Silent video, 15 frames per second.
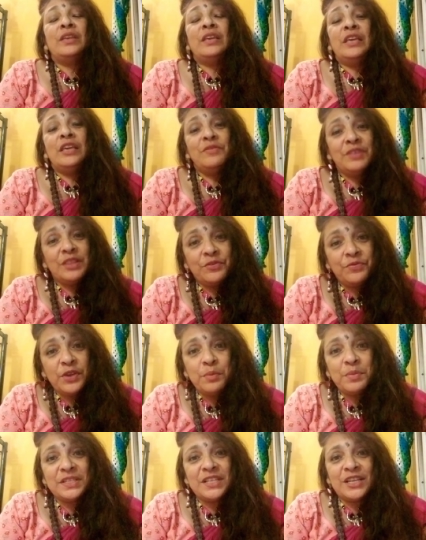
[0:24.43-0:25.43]
even the
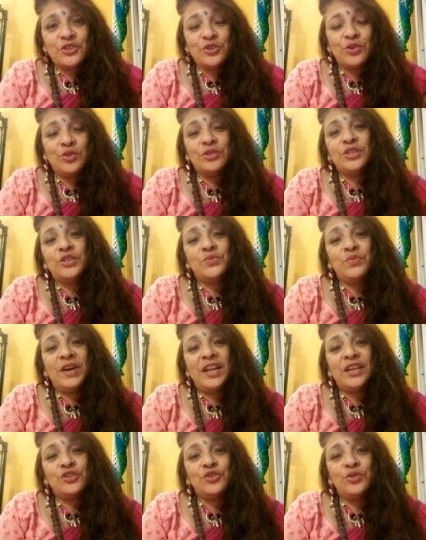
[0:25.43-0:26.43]
famous astrologers,
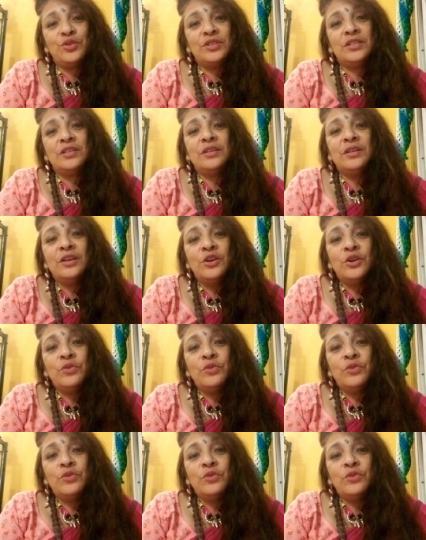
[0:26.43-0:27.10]
one astrologer